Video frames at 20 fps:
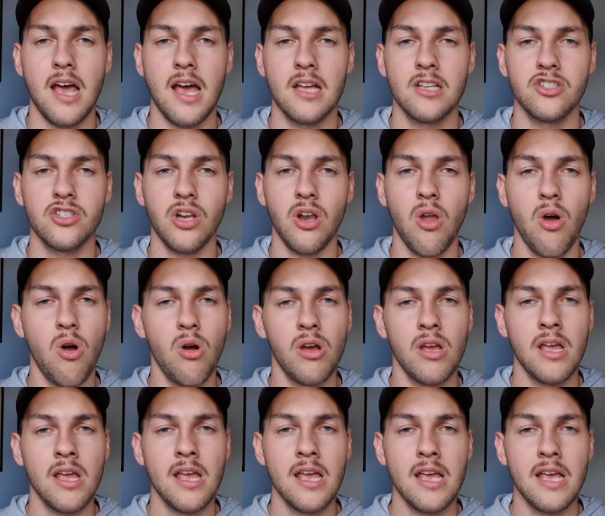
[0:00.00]
Geelong.
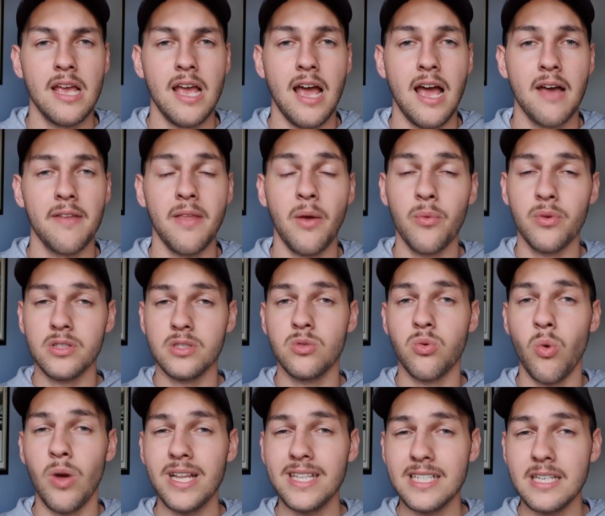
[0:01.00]
They were
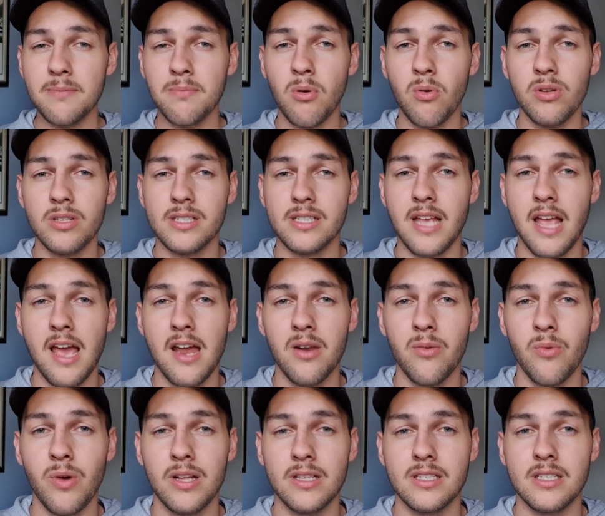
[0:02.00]
20 points down at
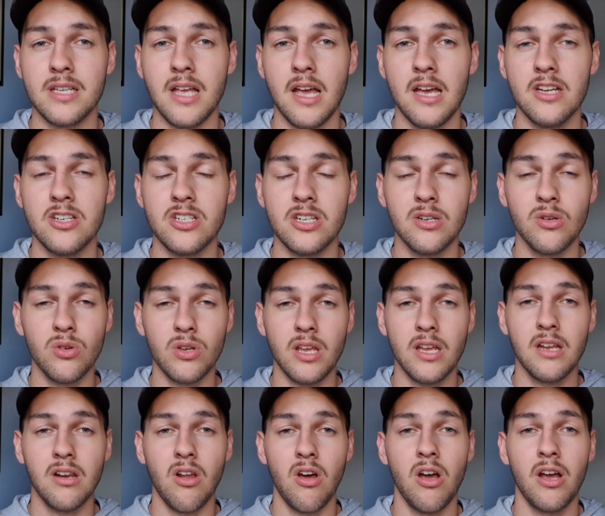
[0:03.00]
one stage and
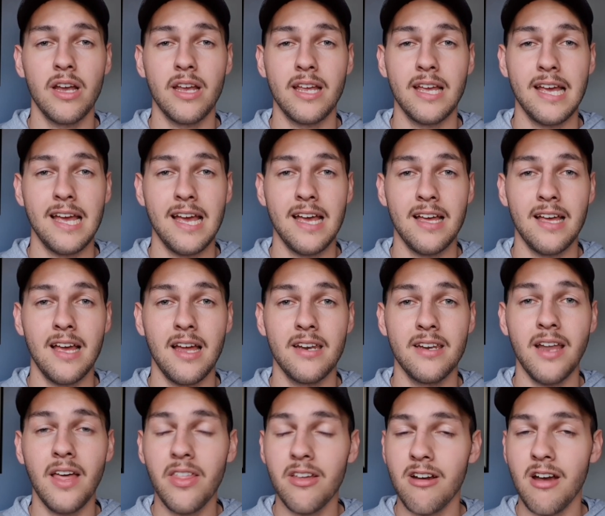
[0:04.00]
looking like
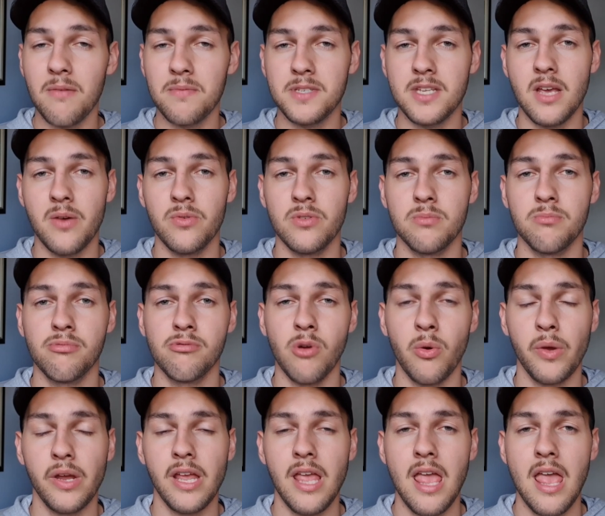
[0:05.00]
another upset was
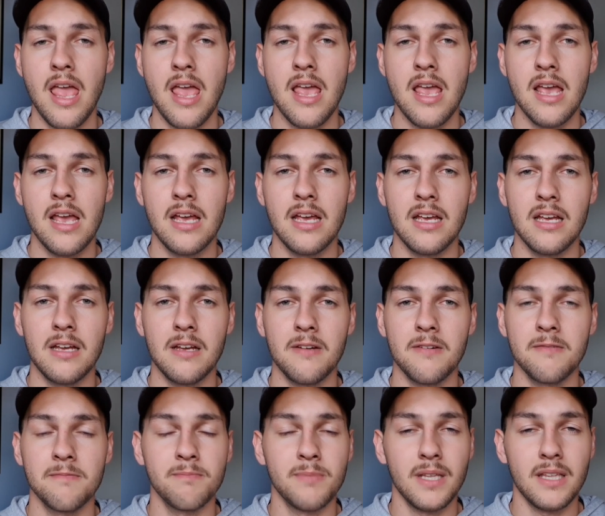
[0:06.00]
brewing.
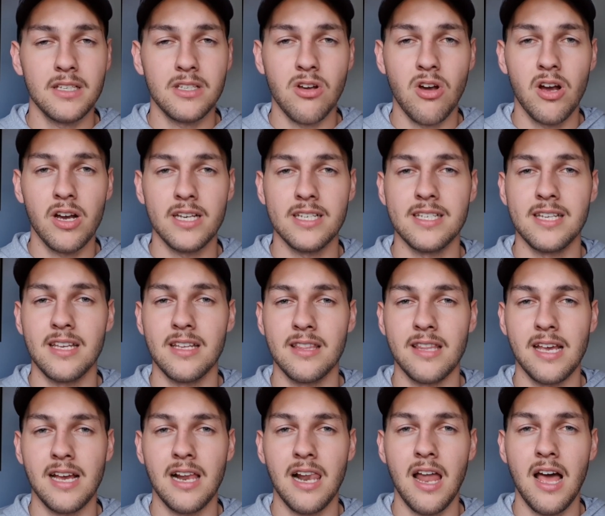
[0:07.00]
But the Tigers,
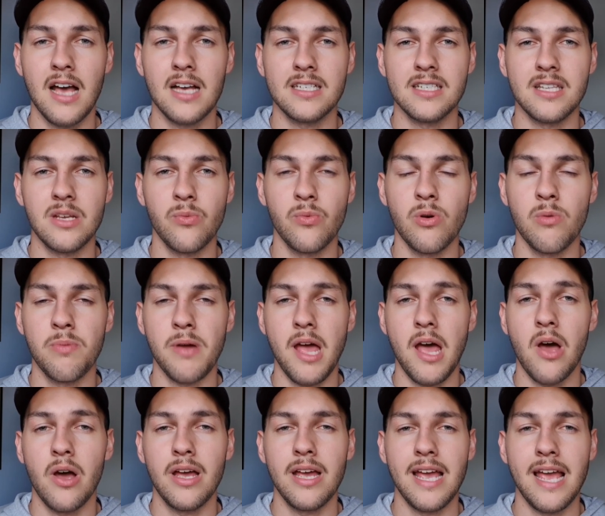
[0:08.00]
their class, their
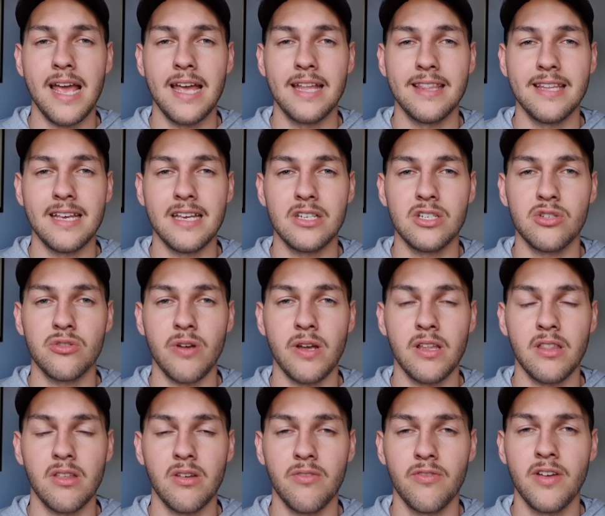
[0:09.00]
willpower and their
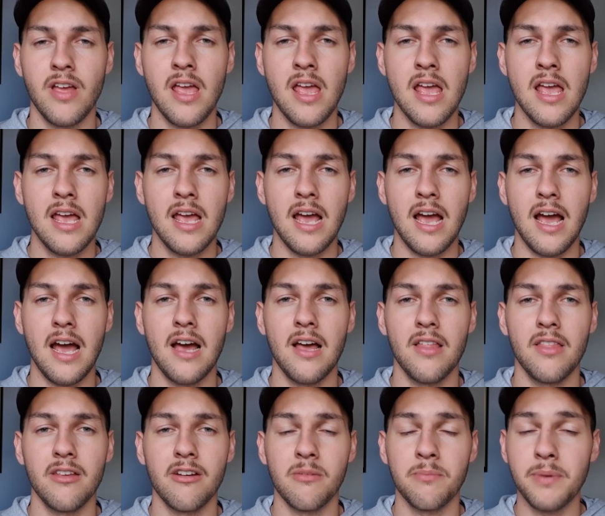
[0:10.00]
strength of
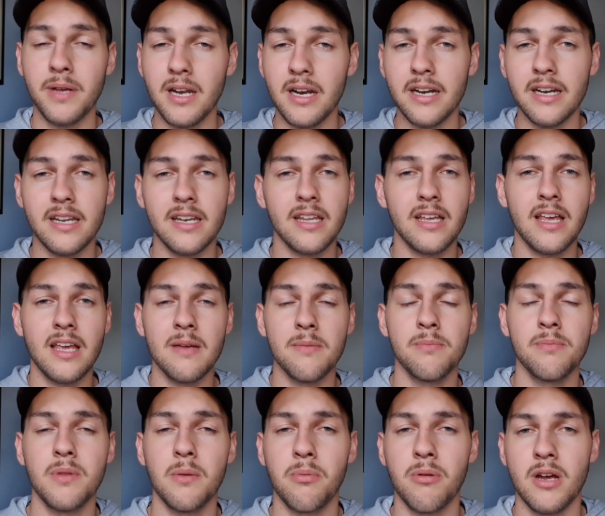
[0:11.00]
their ability to keep
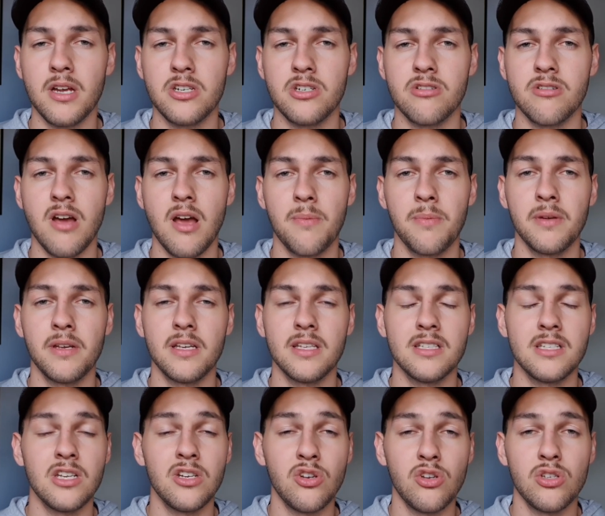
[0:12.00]
the pressure up and
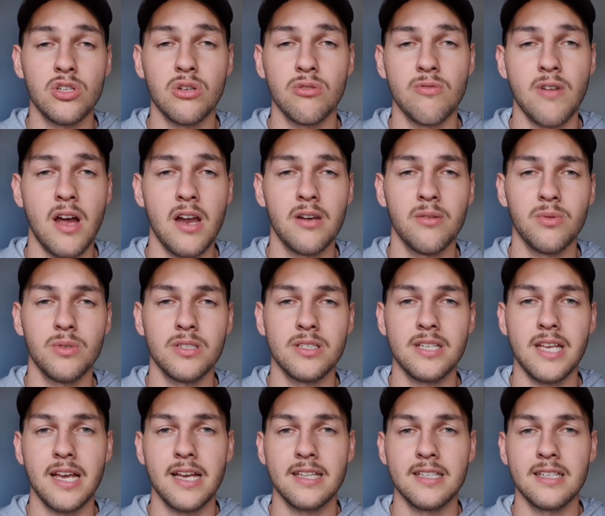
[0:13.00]
continue to run was
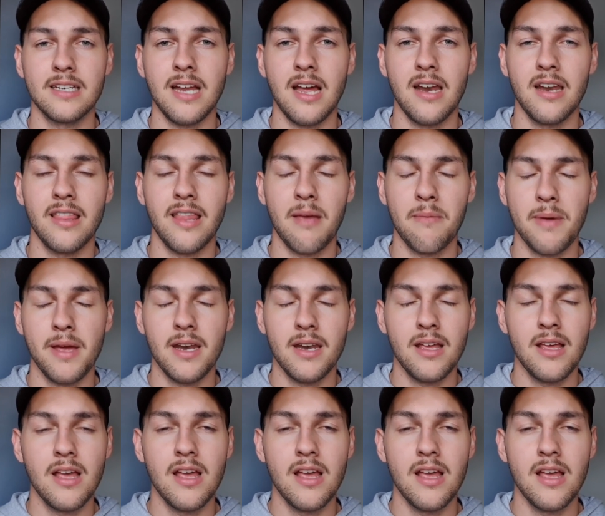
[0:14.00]
second to none, and they bet